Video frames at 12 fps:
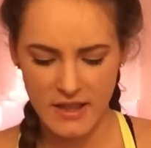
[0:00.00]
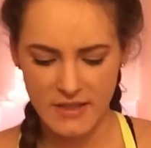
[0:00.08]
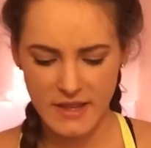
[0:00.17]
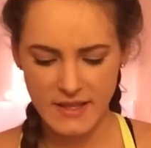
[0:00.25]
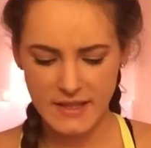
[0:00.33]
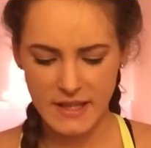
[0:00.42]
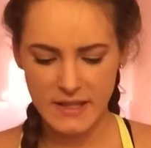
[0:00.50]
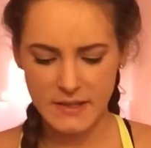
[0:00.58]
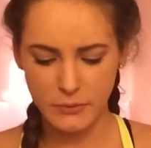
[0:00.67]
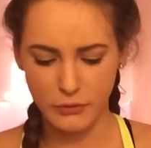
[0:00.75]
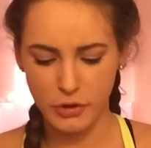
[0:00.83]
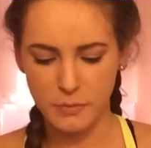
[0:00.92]
This
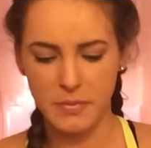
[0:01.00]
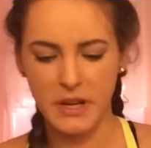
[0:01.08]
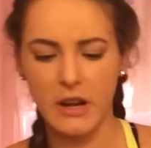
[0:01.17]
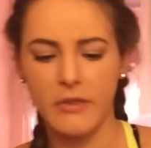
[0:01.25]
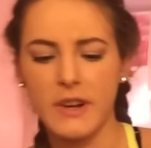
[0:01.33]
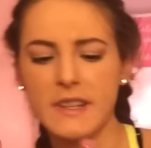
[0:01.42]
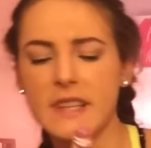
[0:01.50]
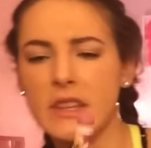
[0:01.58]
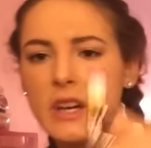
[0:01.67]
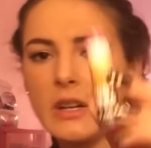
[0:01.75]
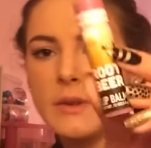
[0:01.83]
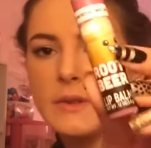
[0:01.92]
is root beer. At first I
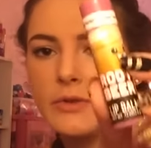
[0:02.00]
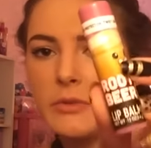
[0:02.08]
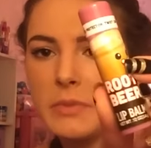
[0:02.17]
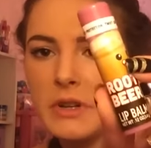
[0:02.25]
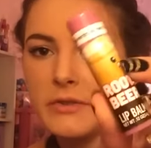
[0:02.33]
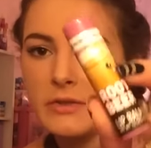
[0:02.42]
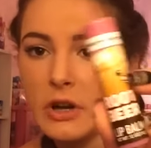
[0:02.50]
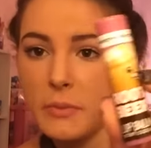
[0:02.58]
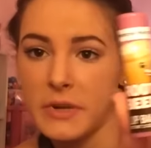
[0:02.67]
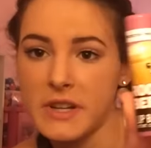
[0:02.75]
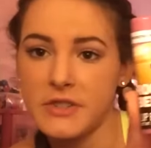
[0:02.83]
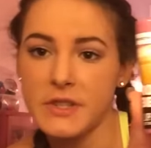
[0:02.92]
thought it was root beer float, but it's